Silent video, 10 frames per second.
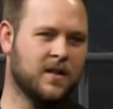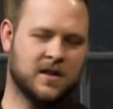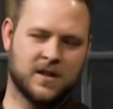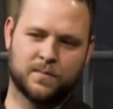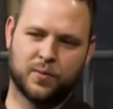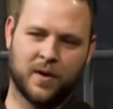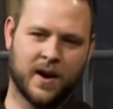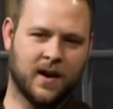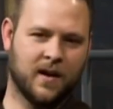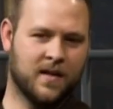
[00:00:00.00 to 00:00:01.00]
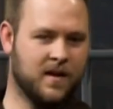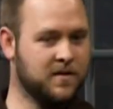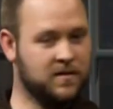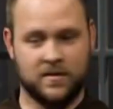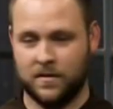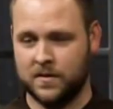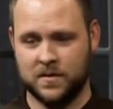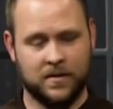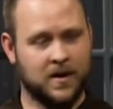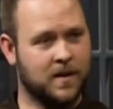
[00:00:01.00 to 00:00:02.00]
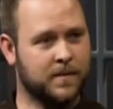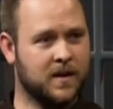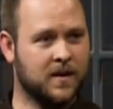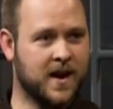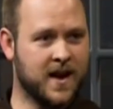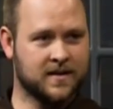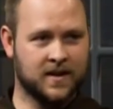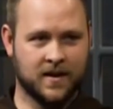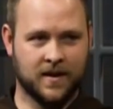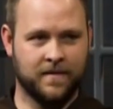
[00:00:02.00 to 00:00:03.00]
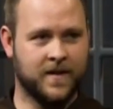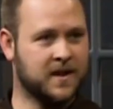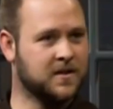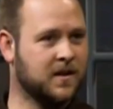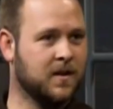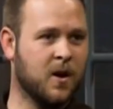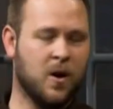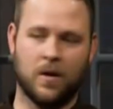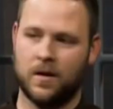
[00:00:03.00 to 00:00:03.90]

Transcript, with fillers: just praying, and then soldiers would come in and ask to hear confession, yeah.